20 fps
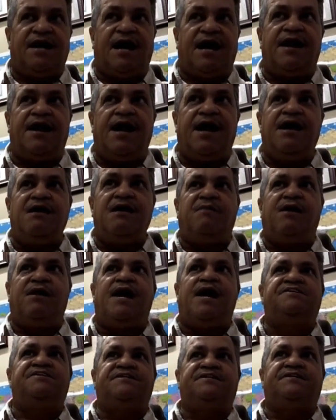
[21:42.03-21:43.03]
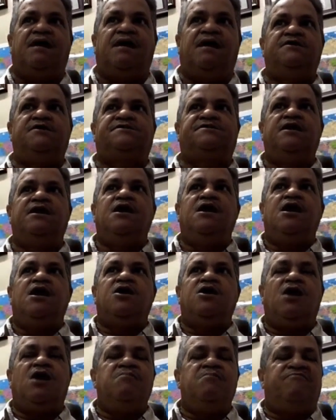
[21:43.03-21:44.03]
And my answer to them is, you
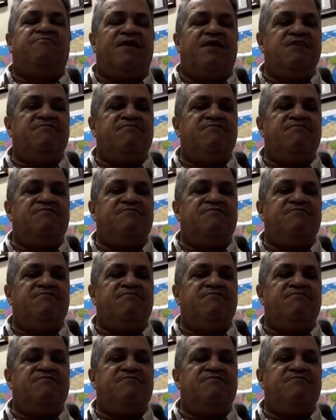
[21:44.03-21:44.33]
know, I'm very,